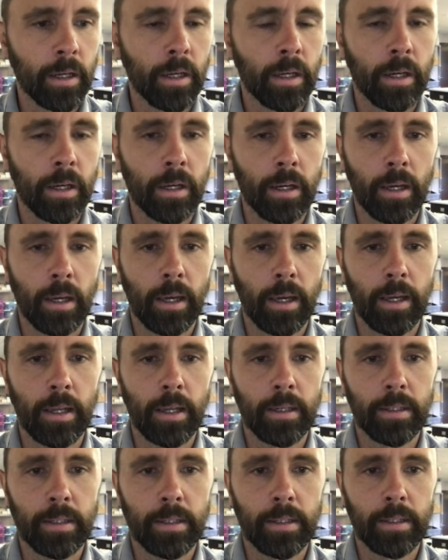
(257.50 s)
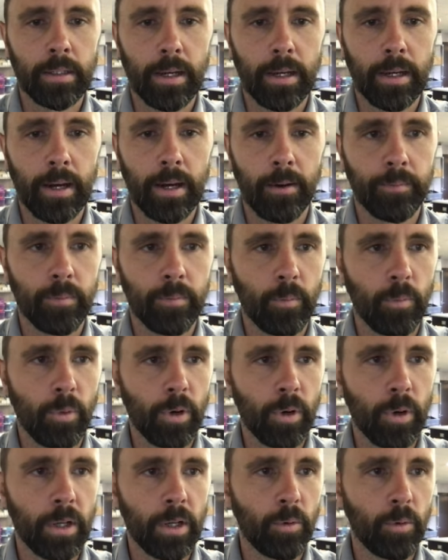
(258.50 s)
and
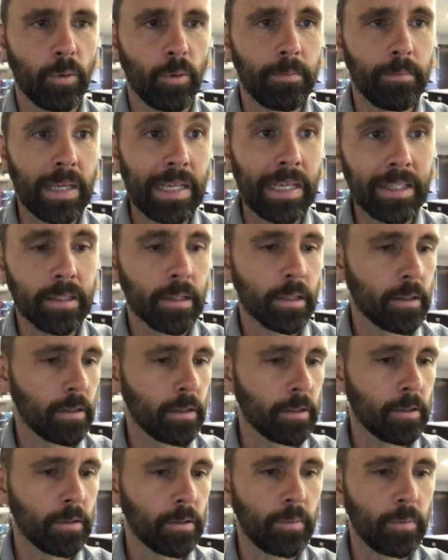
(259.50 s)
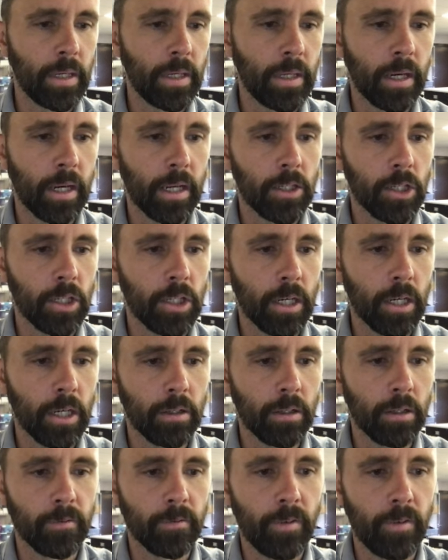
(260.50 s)
what it means to be an engineer and
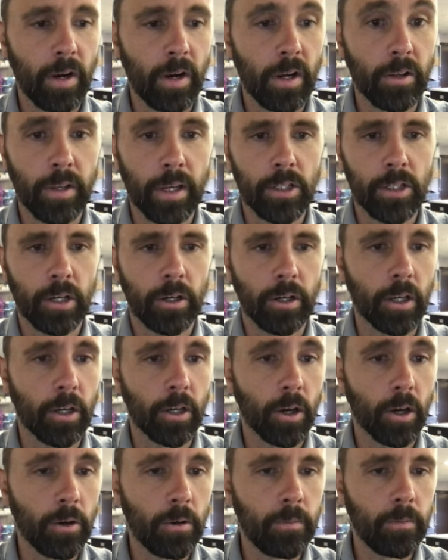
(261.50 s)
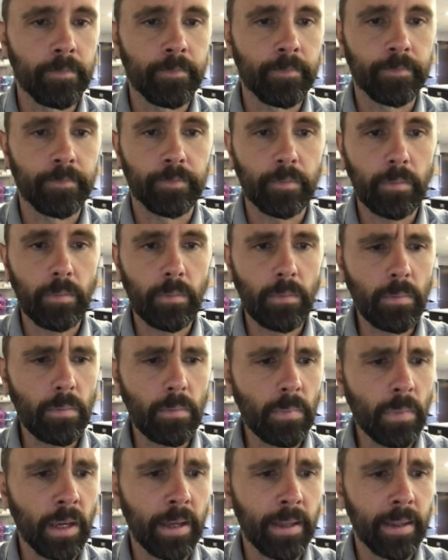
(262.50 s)
to follow the engineering code.
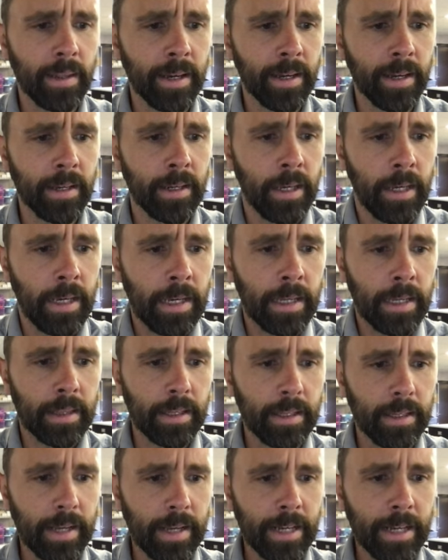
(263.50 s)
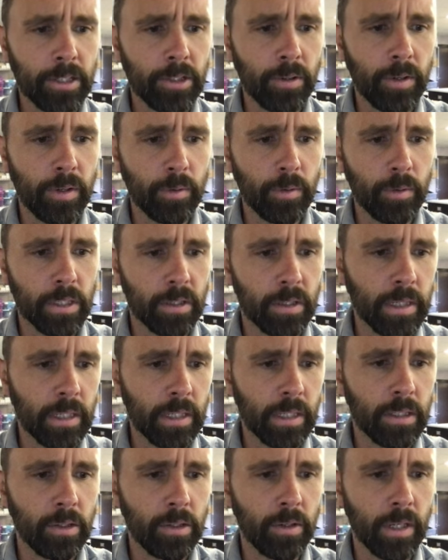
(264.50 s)
And then the last unit, which is the
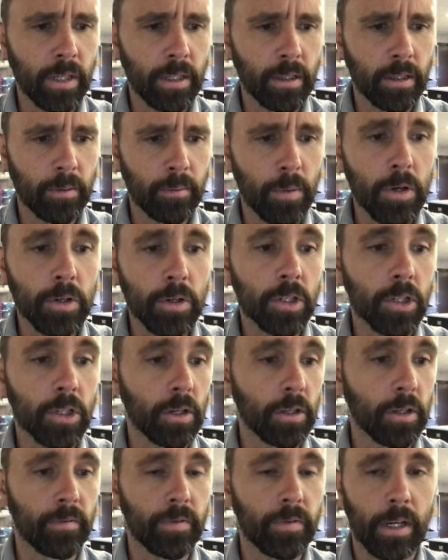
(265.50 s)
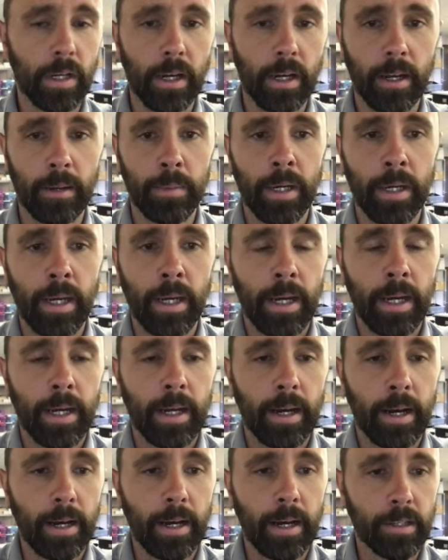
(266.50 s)
biggest unit, the most chunk of time,
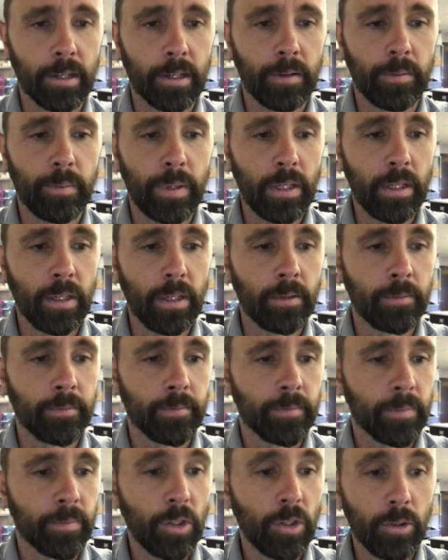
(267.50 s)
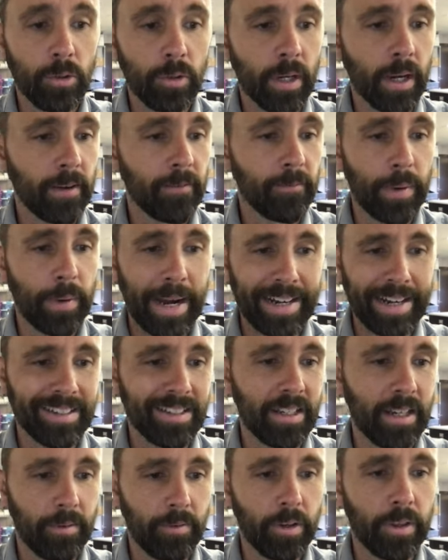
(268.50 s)
is going to be you kind of practicing
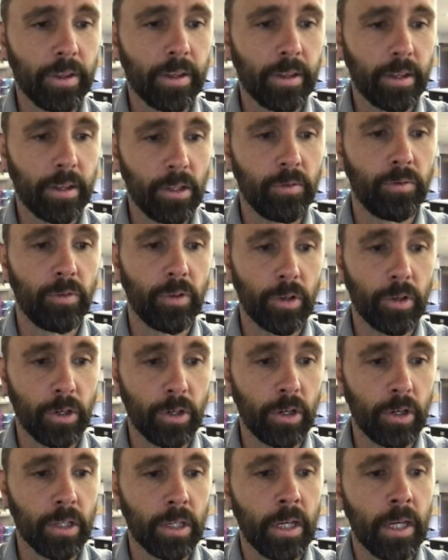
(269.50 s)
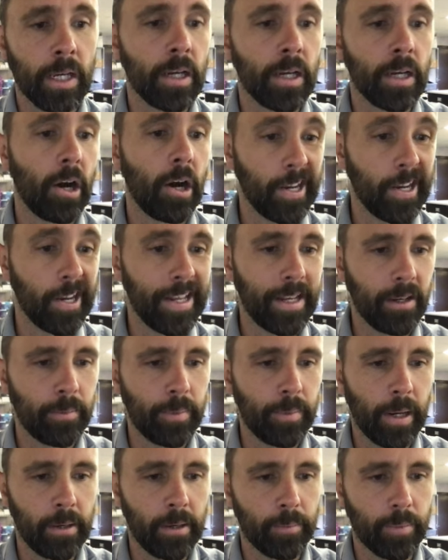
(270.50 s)
everything that you've learned on an
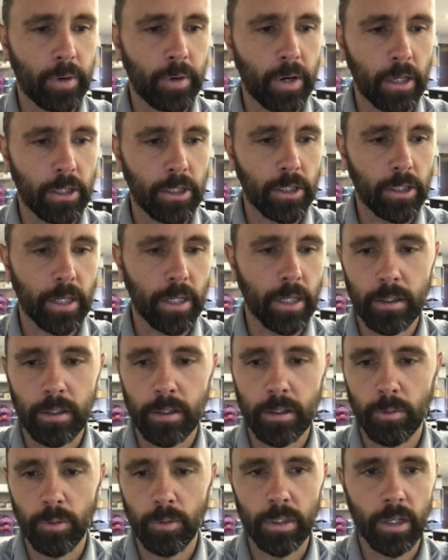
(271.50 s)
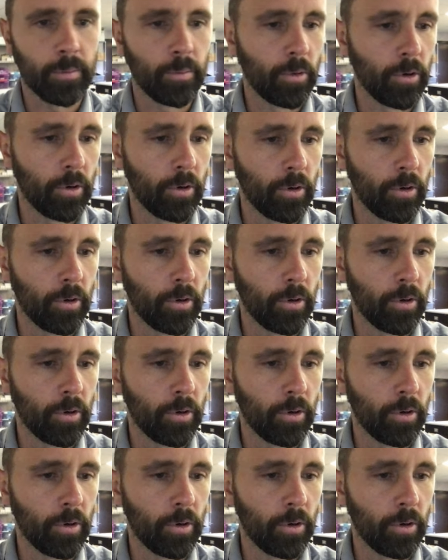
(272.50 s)
independent project. And we'll talk more about